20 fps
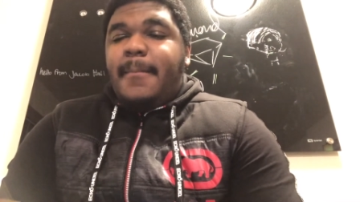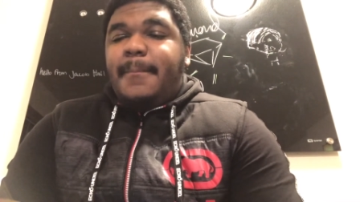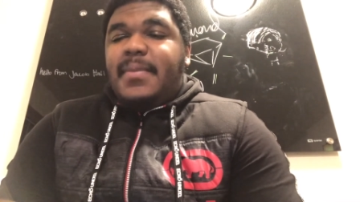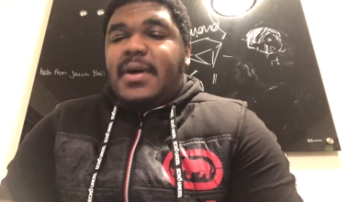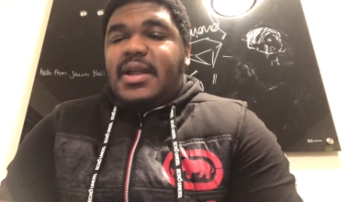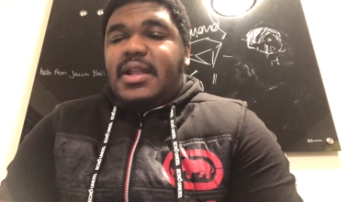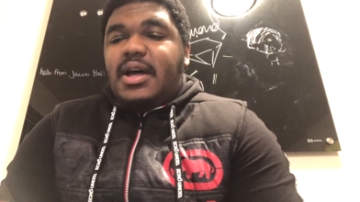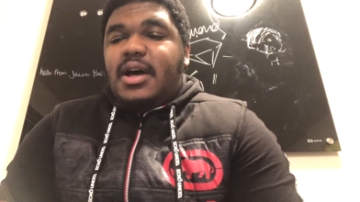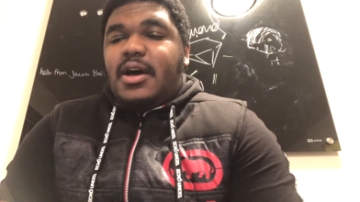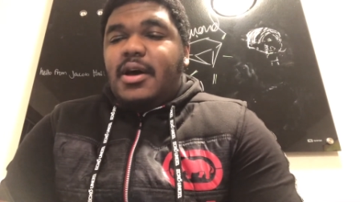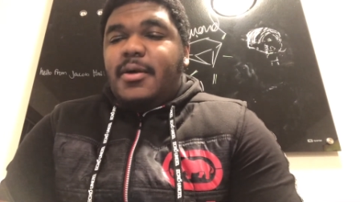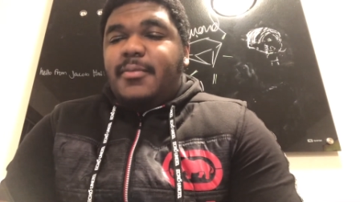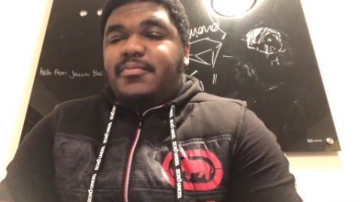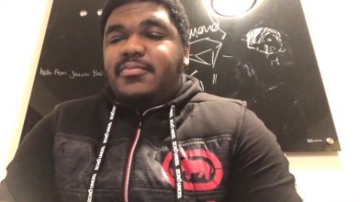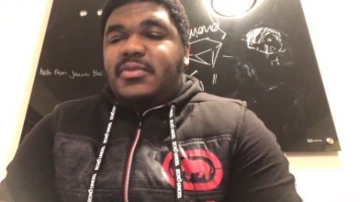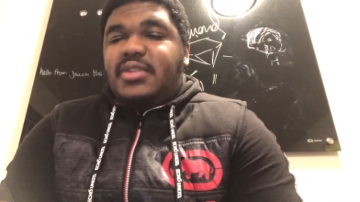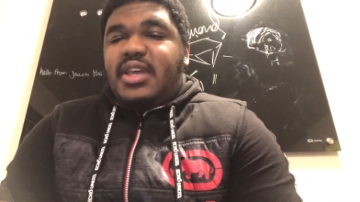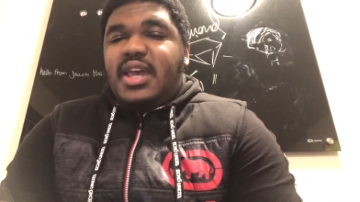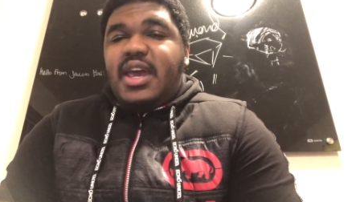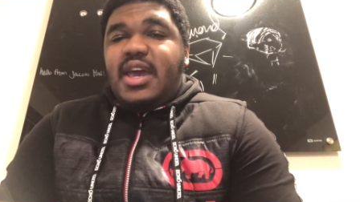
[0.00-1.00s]
But
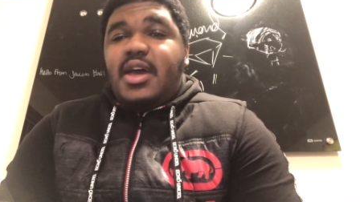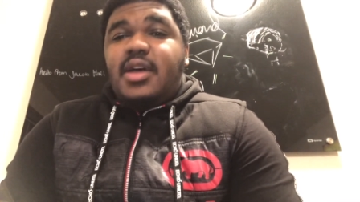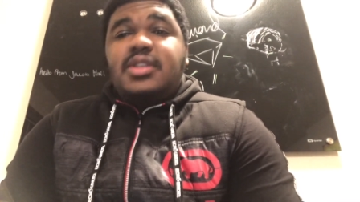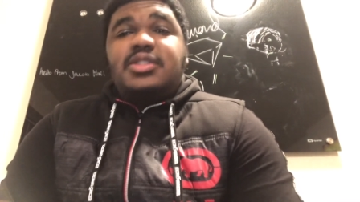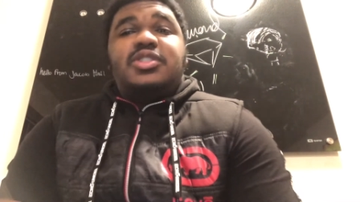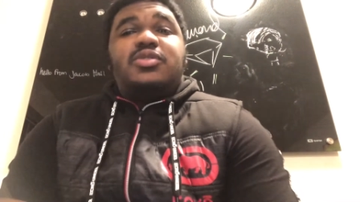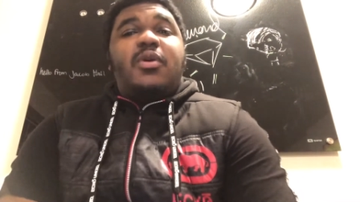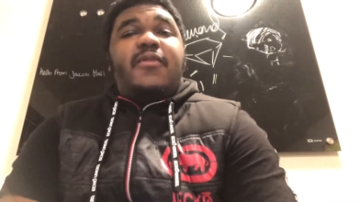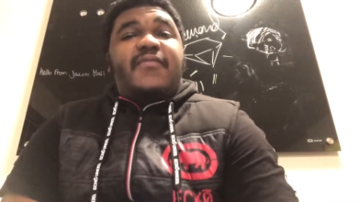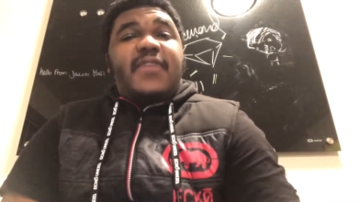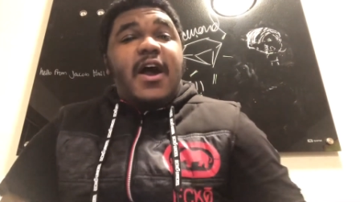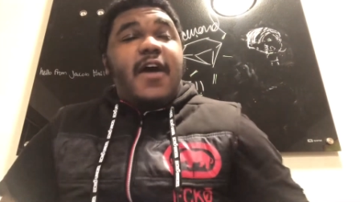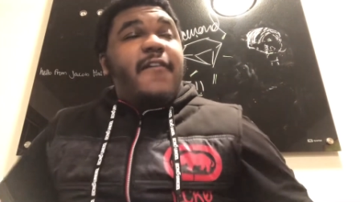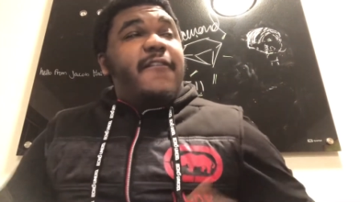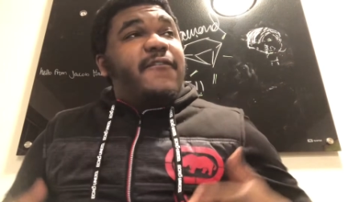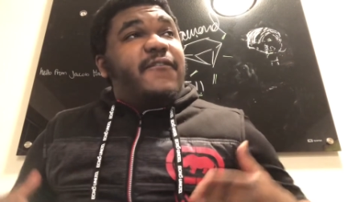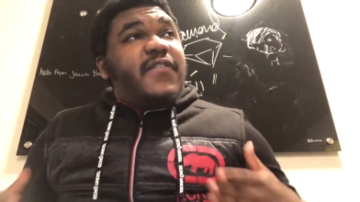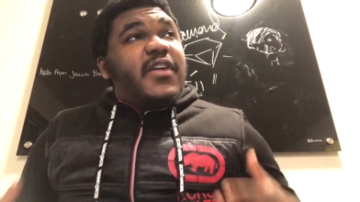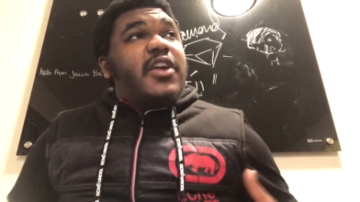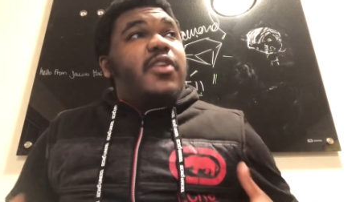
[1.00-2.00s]
um, yeah, so
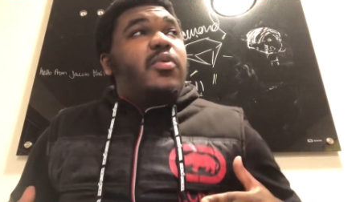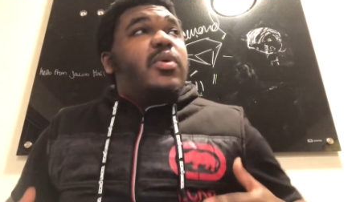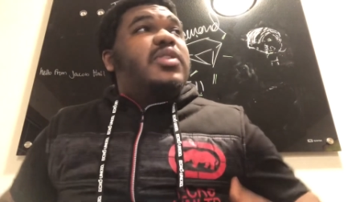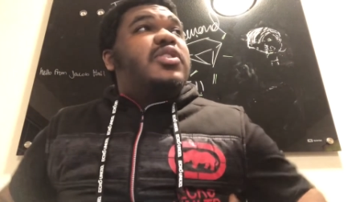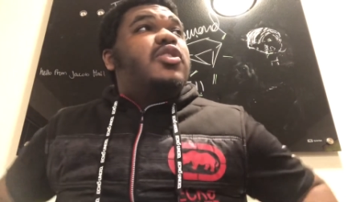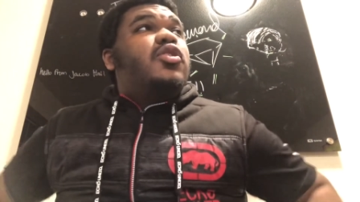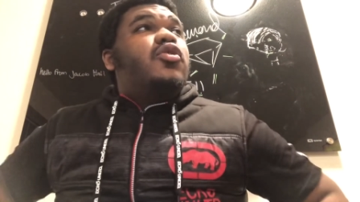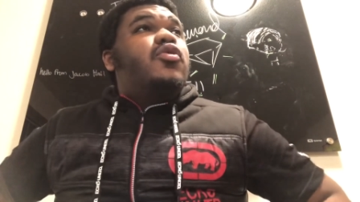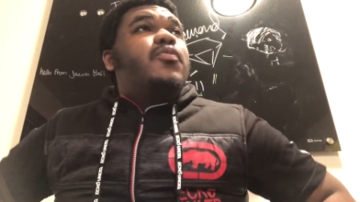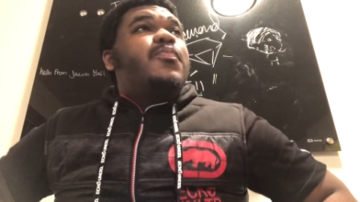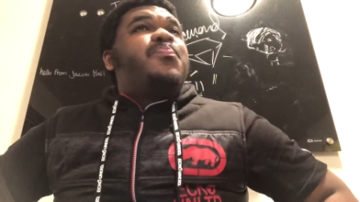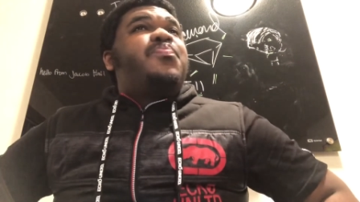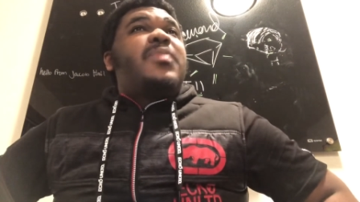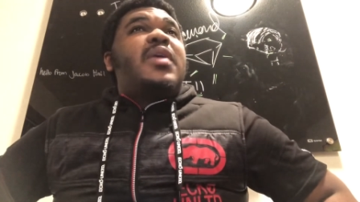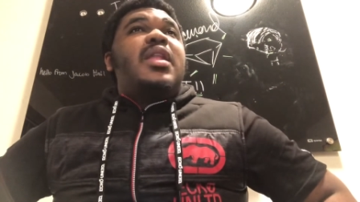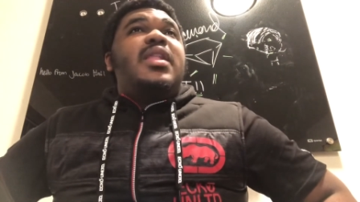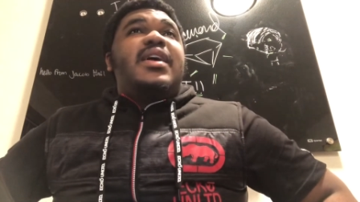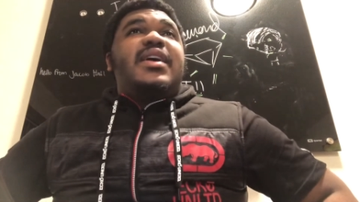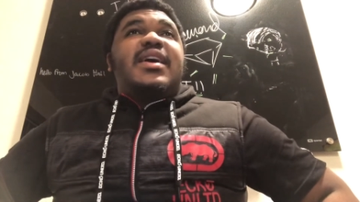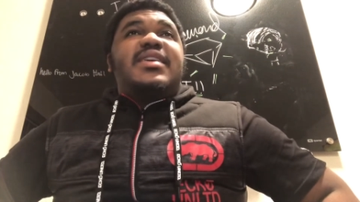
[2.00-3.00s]
without further ado,
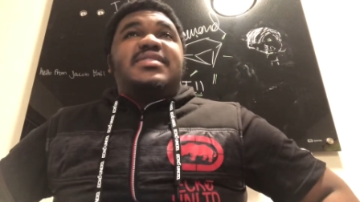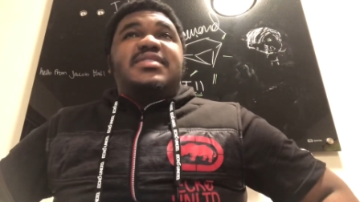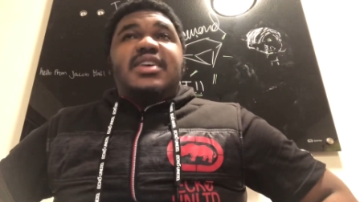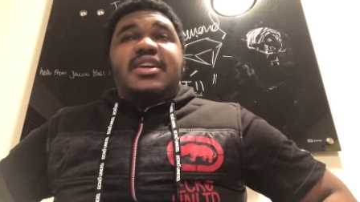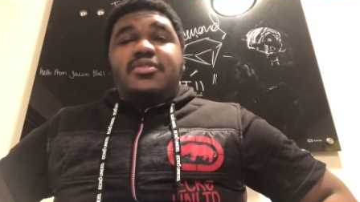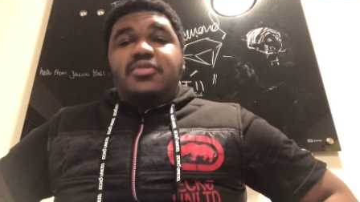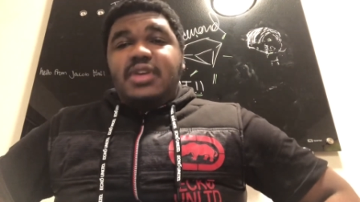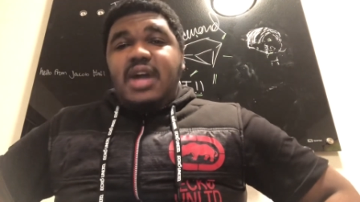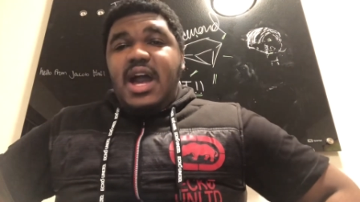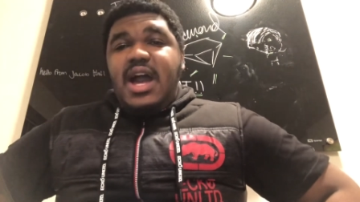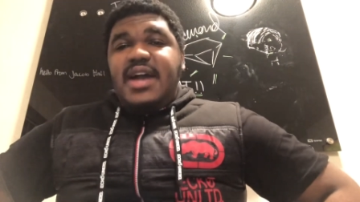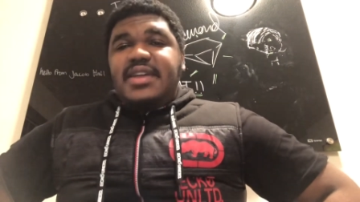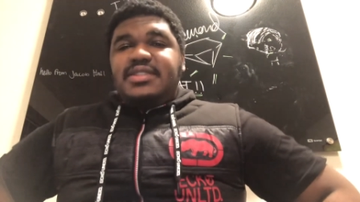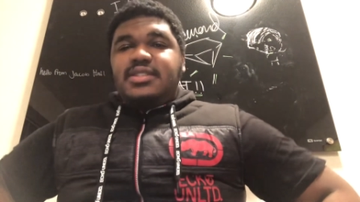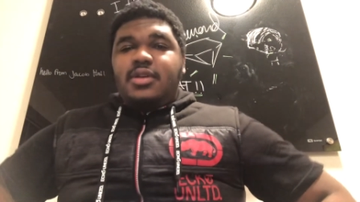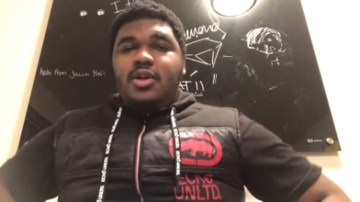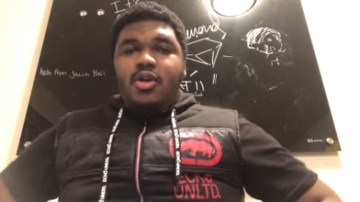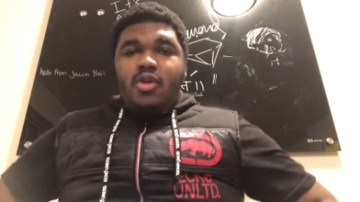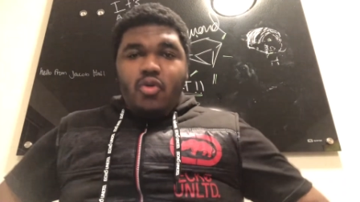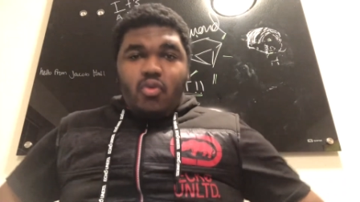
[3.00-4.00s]
like I said, you guys,